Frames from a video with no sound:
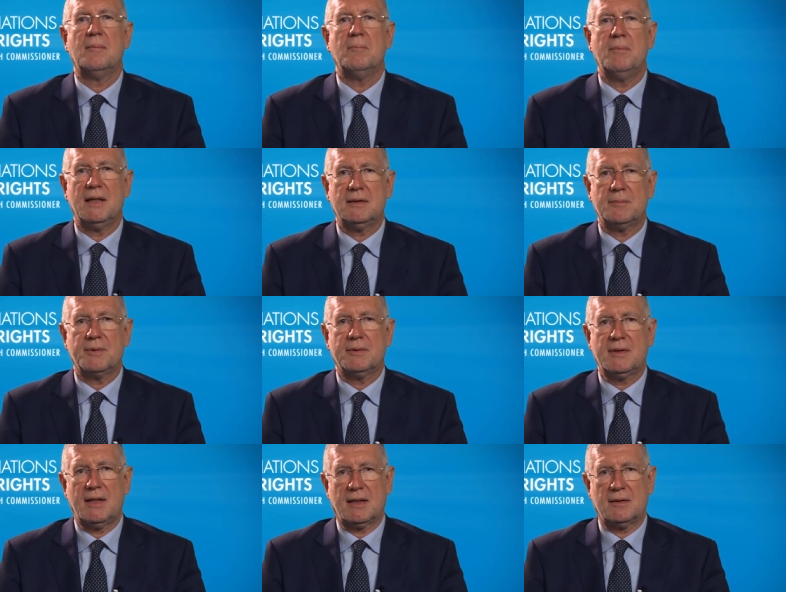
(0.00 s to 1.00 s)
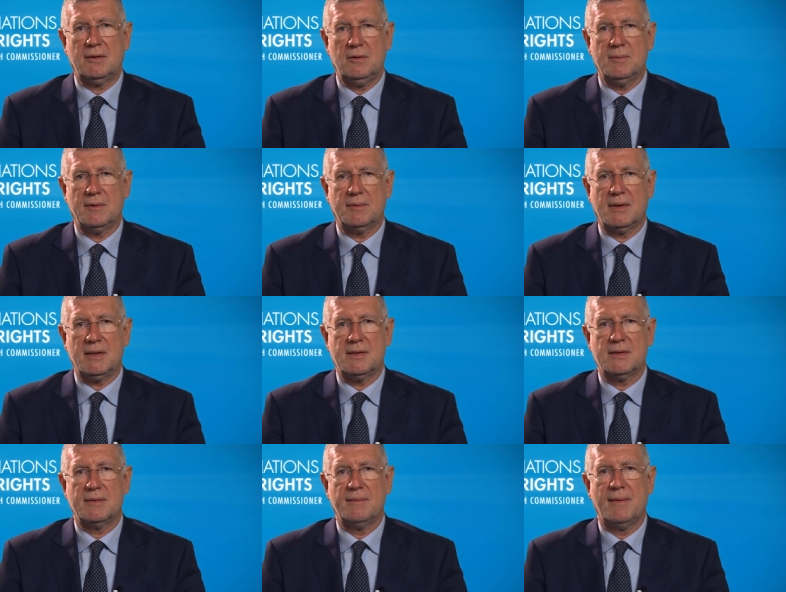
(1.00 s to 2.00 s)
better protect human
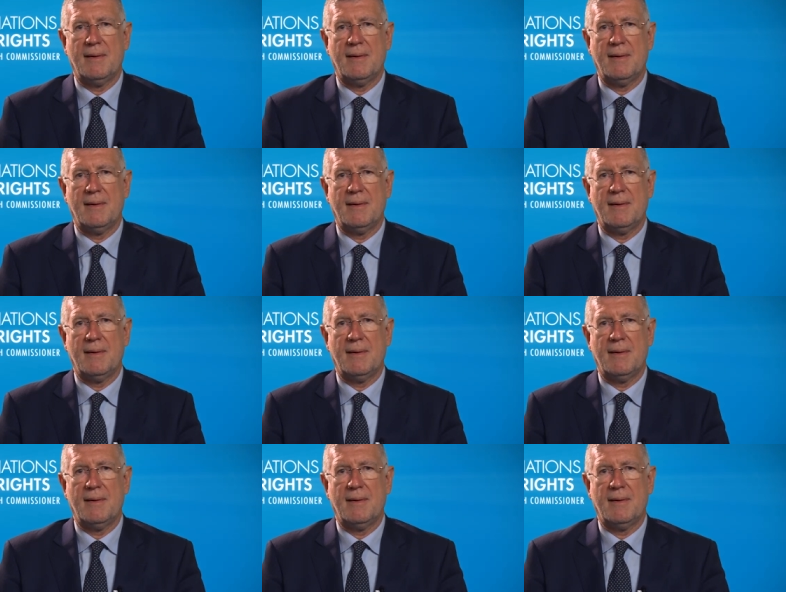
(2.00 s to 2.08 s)
rights.